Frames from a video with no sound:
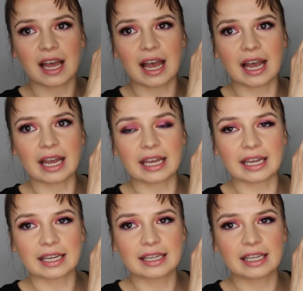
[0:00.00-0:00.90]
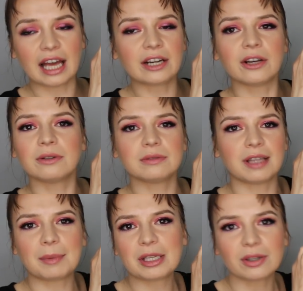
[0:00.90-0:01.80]
I don't know.
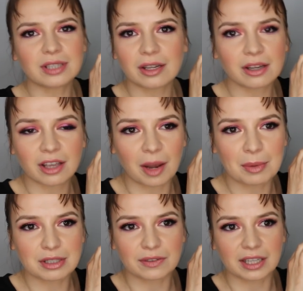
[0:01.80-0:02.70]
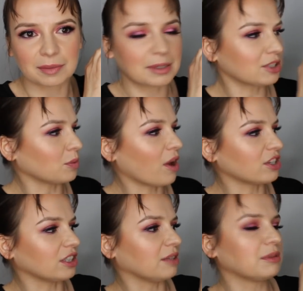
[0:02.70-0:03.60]
Let me know down in the comments if you'd like me to
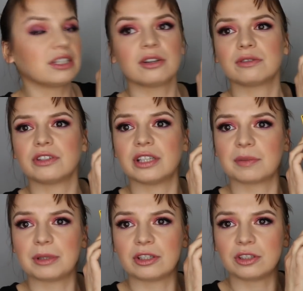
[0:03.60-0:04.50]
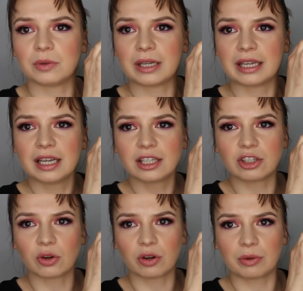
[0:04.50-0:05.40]
swatch it. Let me know if you'd like me to do a
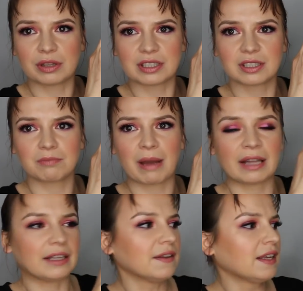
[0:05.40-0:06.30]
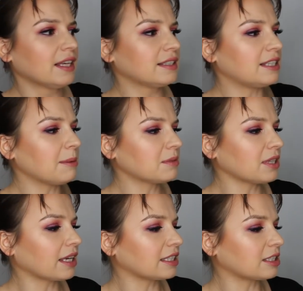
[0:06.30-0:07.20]
tutorial with this palette. Seems
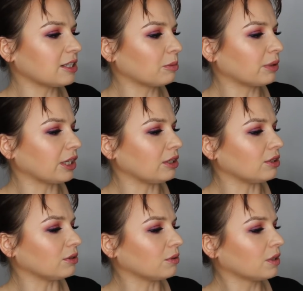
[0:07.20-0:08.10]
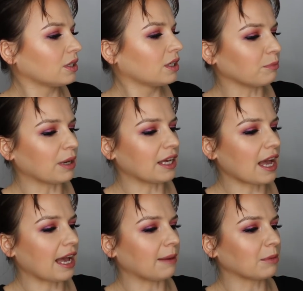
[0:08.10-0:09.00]
like it's still pretty new,
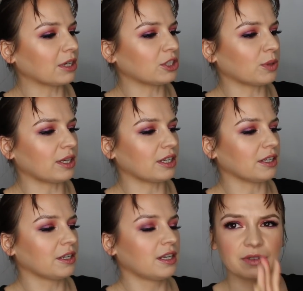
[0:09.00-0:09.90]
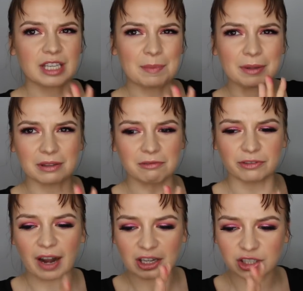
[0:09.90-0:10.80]
but I'm gonna try to keep it
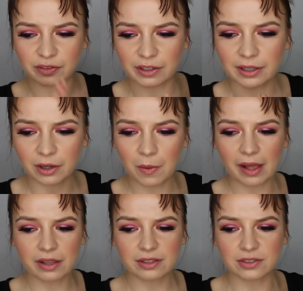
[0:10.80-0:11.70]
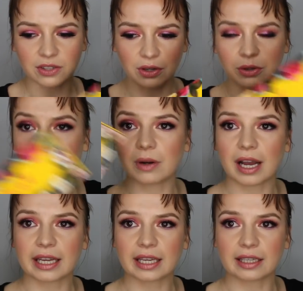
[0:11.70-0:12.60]
fresh for a little while so
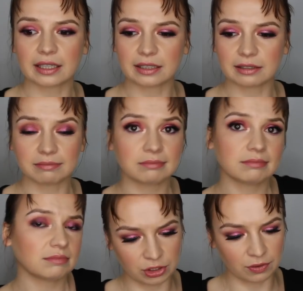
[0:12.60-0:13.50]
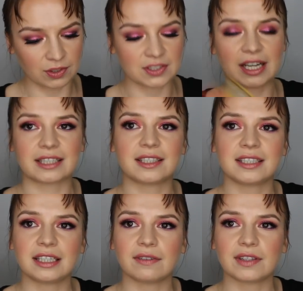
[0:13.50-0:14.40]
I can preserve the
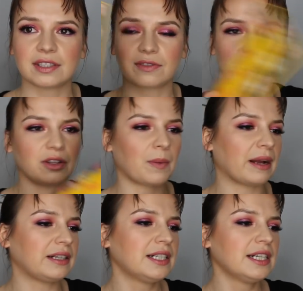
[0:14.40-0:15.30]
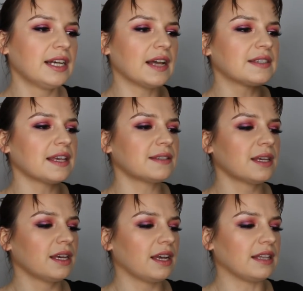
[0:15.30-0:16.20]
sanctity of this for a little while. It says
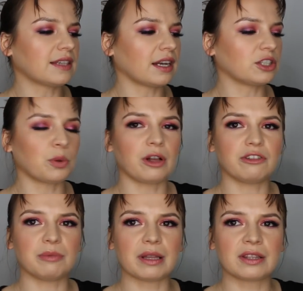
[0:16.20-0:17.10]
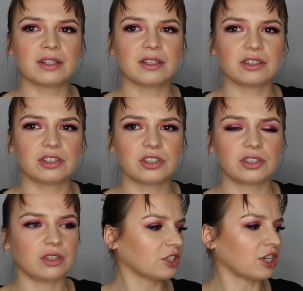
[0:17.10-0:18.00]
it's got a 12-month
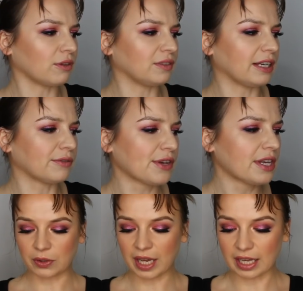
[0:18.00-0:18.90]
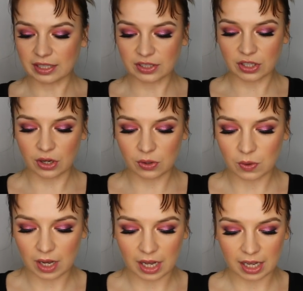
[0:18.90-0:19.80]
shelf life. Okay,
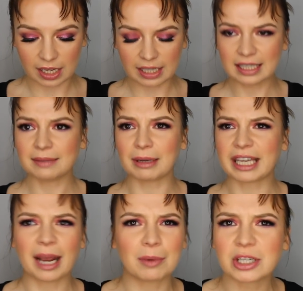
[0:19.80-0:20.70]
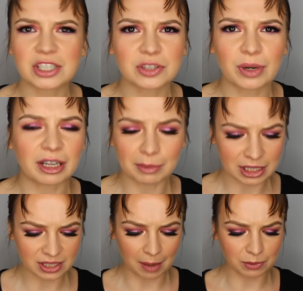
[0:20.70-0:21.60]
so my camera just randomly
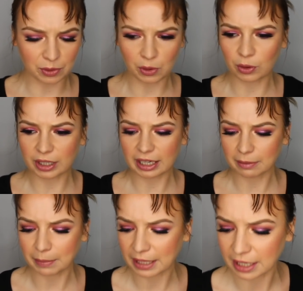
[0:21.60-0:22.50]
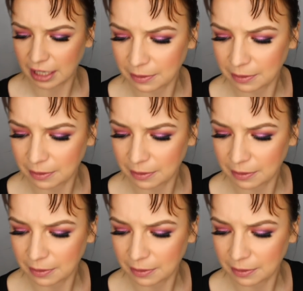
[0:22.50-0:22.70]
stopped recording, but